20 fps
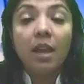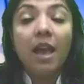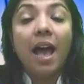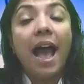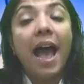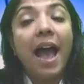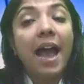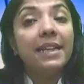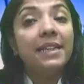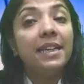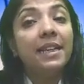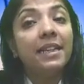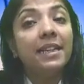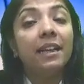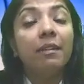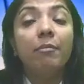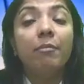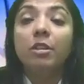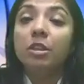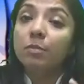Identical
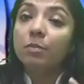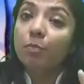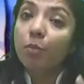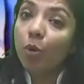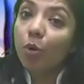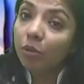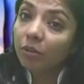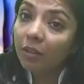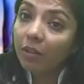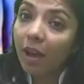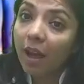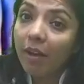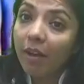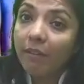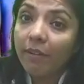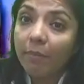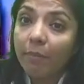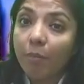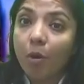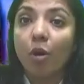means both are
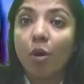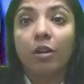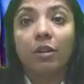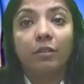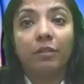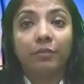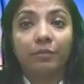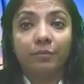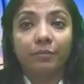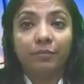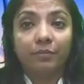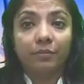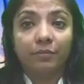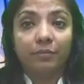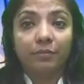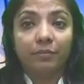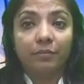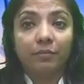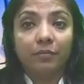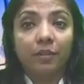Reebok.
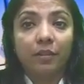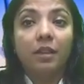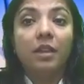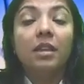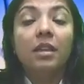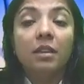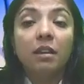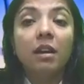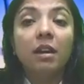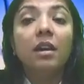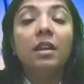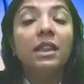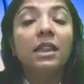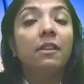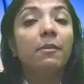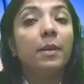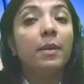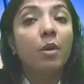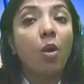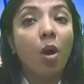Here they will
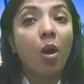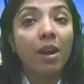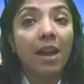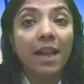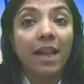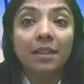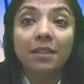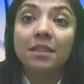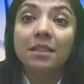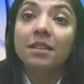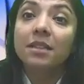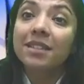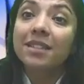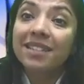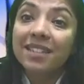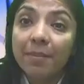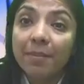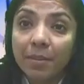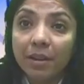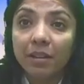be called as
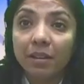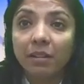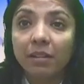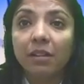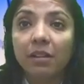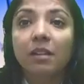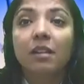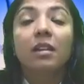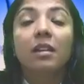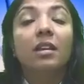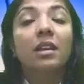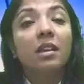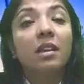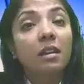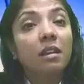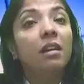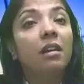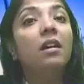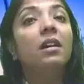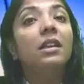similar.
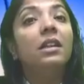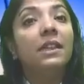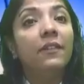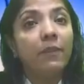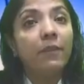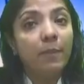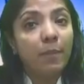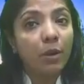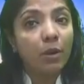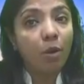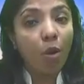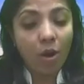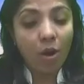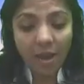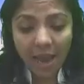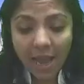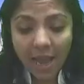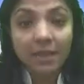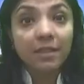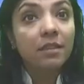Here they will be called
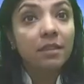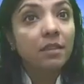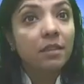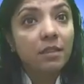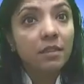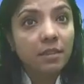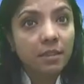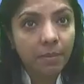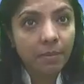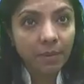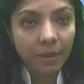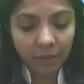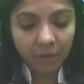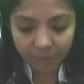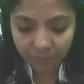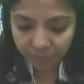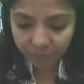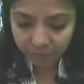as similar.